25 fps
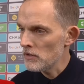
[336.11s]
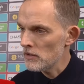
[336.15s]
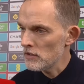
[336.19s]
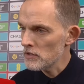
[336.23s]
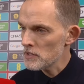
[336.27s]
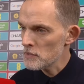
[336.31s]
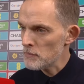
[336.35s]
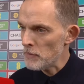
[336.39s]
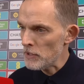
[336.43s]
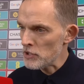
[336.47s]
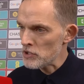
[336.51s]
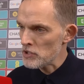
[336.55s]

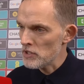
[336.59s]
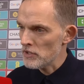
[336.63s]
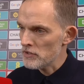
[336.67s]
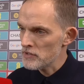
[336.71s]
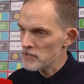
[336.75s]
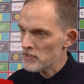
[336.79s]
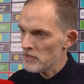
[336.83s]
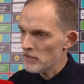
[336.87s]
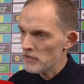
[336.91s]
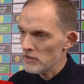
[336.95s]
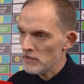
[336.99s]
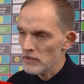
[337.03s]
special
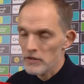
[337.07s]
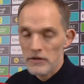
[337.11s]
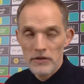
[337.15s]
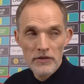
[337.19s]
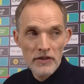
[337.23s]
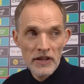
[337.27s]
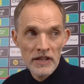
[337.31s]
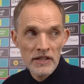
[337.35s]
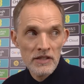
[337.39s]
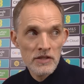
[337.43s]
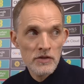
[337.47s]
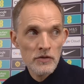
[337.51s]

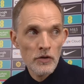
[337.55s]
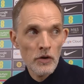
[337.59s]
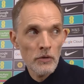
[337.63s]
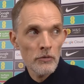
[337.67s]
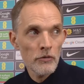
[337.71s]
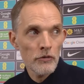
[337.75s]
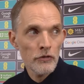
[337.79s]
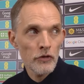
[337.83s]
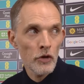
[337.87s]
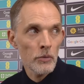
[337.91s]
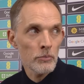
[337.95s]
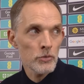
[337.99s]
things
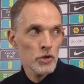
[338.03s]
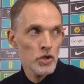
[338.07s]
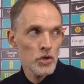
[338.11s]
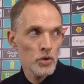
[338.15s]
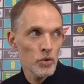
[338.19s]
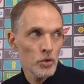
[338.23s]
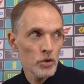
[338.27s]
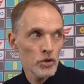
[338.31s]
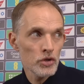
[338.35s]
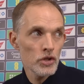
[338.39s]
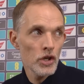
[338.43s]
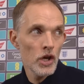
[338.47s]
from
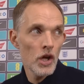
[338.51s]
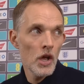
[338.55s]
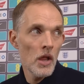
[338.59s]
Jude.